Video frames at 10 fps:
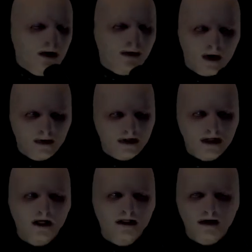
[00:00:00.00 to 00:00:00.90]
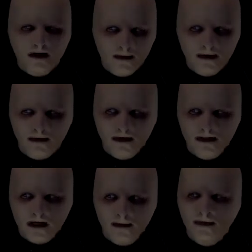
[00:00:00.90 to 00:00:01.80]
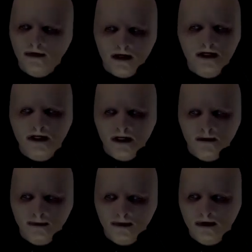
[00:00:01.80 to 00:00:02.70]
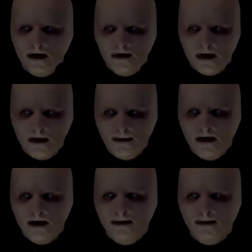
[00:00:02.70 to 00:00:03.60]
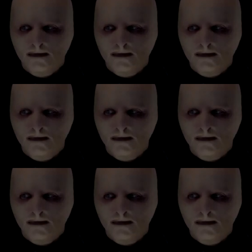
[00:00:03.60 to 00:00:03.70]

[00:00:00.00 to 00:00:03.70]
When I was in solitary, it gave me really time to face shit. And I thought about it.